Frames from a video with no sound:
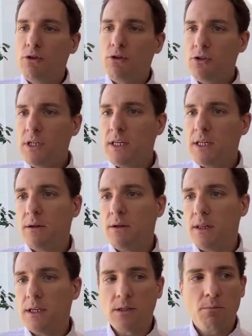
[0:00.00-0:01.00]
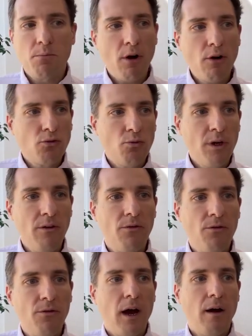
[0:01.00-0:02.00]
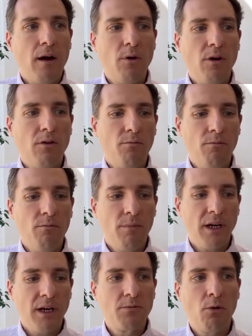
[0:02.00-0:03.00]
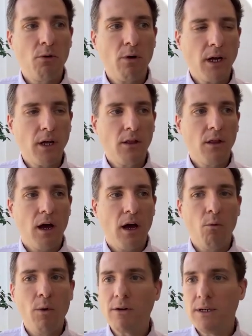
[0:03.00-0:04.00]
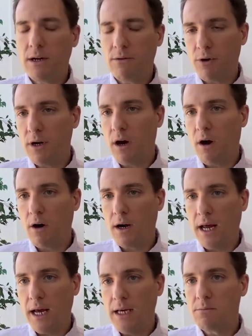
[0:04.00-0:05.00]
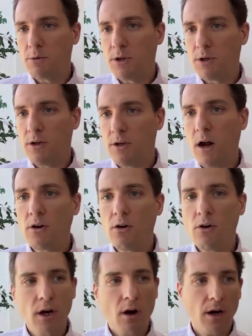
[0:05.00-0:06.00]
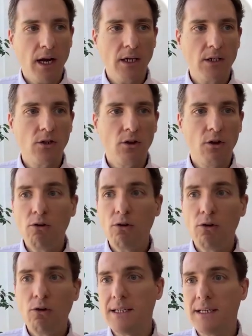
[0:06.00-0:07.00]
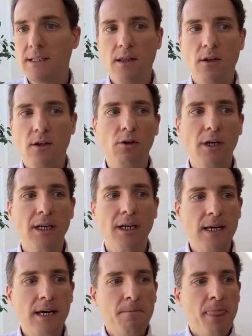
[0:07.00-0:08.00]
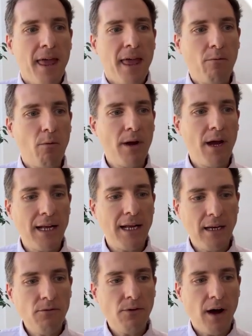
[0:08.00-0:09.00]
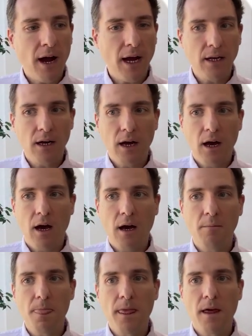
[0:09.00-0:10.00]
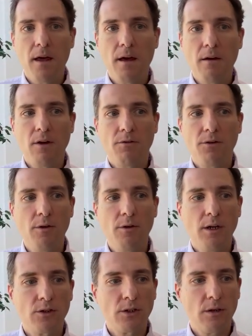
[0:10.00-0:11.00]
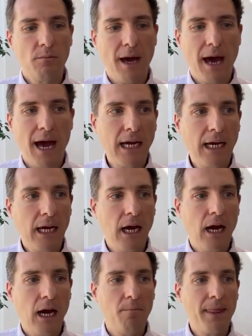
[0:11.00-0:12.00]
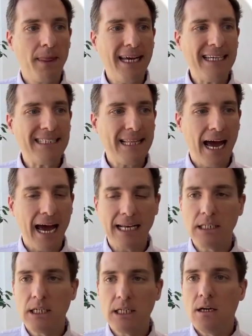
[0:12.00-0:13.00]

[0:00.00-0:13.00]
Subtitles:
using this approach, we've been exploring where different RNAs, and particularly non-coding RNAs, localize in the nucleus. And what we identified a few years back is that